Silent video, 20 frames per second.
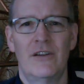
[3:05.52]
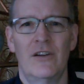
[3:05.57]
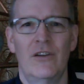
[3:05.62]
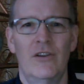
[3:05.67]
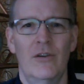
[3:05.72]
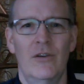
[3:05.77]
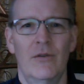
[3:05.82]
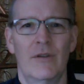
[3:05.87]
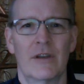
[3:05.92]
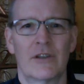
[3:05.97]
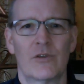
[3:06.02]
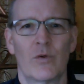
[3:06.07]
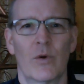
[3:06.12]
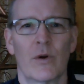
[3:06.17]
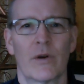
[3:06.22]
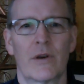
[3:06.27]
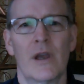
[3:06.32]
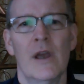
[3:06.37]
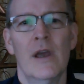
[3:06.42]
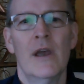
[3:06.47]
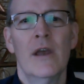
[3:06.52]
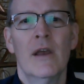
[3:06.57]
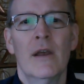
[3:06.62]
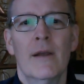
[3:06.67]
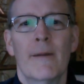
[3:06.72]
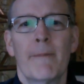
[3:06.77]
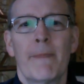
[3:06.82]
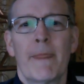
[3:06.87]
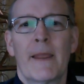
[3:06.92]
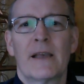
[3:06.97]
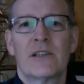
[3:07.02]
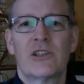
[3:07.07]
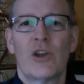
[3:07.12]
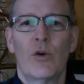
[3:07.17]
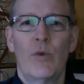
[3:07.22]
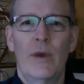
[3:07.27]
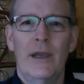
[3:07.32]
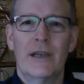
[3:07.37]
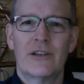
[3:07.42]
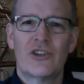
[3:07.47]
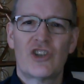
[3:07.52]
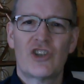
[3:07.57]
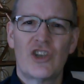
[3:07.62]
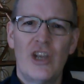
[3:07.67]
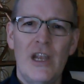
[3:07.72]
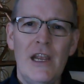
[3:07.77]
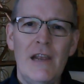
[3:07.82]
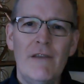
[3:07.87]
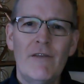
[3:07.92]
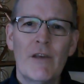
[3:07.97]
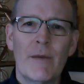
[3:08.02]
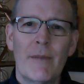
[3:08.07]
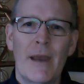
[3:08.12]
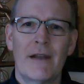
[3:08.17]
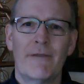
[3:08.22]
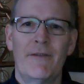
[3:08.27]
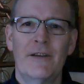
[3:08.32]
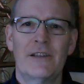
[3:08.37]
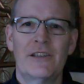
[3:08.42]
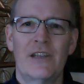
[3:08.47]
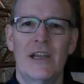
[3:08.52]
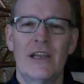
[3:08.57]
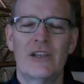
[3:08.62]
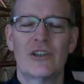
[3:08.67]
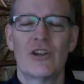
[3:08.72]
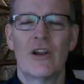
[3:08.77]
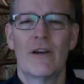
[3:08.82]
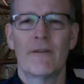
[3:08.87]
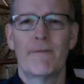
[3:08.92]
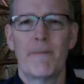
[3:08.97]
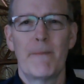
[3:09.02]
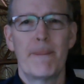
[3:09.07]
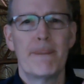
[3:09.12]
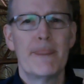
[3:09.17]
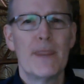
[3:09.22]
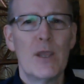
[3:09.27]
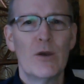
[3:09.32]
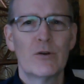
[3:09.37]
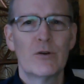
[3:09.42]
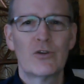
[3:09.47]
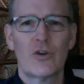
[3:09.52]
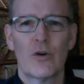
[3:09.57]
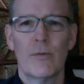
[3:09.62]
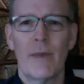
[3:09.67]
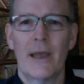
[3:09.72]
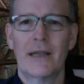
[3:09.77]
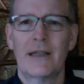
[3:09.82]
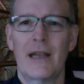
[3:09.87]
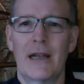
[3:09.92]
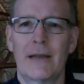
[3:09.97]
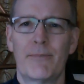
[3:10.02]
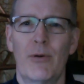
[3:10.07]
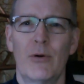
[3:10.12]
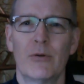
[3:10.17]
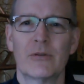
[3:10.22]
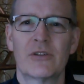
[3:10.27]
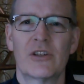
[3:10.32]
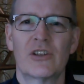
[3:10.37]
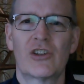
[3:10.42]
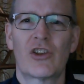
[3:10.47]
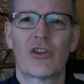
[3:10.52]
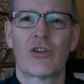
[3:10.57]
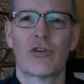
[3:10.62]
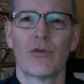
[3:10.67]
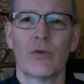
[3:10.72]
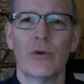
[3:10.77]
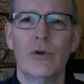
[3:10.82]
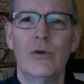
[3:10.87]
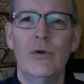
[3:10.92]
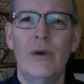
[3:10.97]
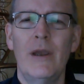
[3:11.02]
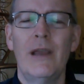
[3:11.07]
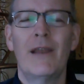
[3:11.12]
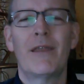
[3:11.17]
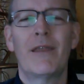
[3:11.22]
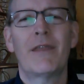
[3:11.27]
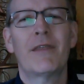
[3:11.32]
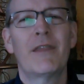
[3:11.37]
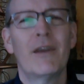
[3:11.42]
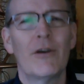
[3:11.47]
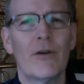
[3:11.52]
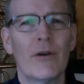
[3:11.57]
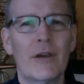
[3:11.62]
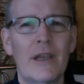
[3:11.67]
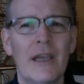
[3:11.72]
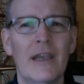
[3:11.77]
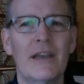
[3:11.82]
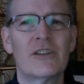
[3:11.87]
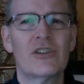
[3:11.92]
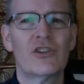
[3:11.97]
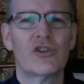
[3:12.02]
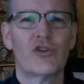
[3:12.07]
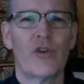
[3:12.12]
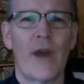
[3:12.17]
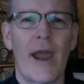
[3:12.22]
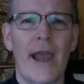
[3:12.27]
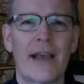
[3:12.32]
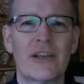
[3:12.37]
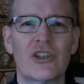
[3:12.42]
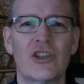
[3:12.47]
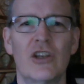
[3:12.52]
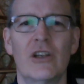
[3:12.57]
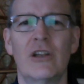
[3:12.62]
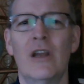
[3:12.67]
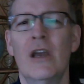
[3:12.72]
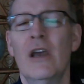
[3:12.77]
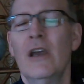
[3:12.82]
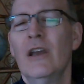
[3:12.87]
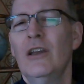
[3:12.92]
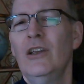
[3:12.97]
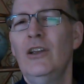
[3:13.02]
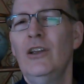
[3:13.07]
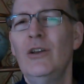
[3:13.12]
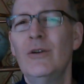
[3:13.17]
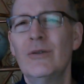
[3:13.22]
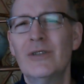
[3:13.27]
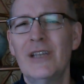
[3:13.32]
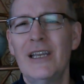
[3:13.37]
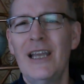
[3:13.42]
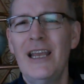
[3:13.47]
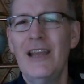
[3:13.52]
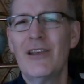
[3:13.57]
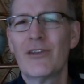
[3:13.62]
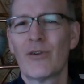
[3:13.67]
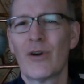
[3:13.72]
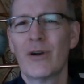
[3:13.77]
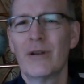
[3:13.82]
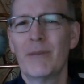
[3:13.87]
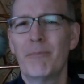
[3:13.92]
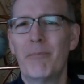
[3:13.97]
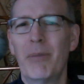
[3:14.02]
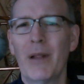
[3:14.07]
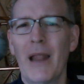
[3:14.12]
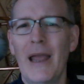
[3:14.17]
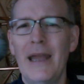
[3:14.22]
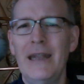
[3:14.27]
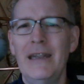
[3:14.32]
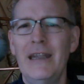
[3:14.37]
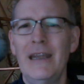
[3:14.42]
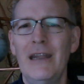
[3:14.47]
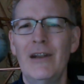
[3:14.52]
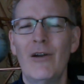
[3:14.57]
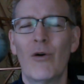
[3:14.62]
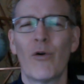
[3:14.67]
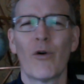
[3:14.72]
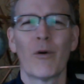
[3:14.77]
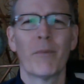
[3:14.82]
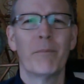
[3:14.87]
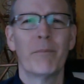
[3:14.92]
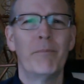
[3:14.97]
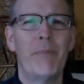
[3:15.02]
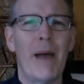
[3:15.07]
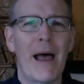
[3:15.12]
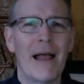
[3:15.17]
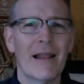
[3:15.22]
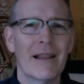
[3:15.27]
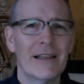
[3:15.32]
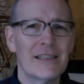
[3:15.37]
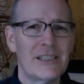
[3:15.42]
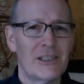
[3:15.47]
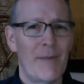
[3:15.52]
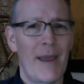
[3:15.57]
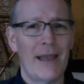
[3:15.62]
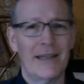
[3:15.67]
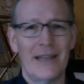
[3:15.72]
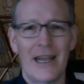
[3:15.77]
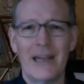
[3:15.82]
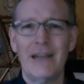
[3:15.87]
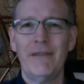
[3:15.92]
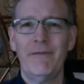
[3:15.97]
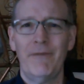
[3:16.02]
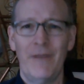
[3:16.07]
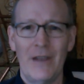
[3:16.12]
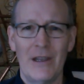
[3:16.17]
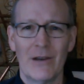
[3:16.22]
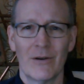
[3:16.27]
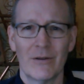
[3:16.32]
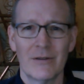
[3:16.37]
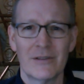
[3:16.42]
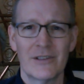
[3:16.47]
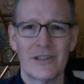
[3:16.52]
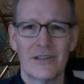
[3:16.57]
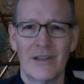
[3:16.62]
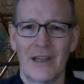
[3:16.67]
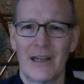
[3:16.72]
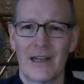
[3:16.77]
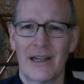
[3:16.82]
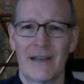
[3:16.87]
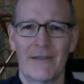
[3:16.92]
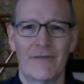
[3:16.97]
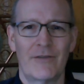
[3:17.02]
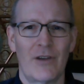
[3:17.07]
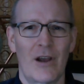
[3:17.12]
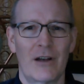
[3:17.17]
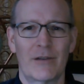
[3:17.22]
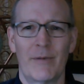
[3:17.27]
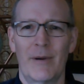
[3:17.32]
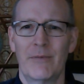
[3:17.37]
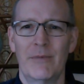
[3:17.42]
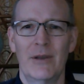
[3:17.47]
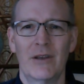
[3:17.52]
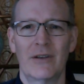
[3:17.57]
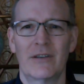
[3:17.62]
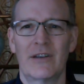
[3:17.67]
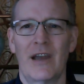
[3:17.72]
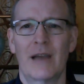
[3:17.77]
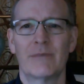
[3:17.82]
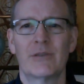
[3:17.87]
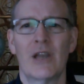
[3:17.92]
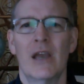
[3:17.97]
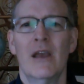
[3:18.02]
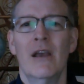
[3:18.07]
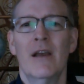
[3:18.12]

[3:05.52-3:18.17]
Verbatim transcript: to do this work. So we achieve the manifestation of neutral magnetic pulses through etheric extraction using either a blended or balanced magnetic fields that I've talked about a million times.